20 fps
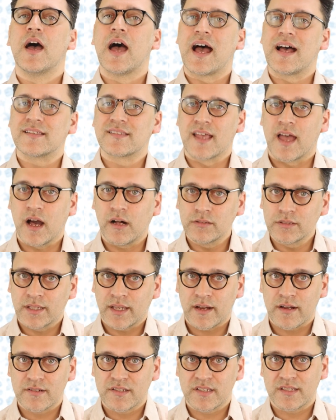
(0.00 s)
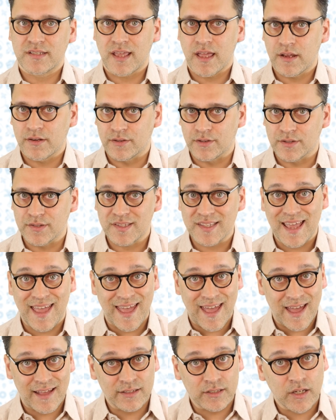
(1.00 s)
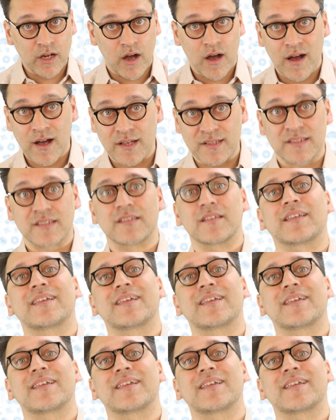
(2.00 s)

As healthcare standards and costs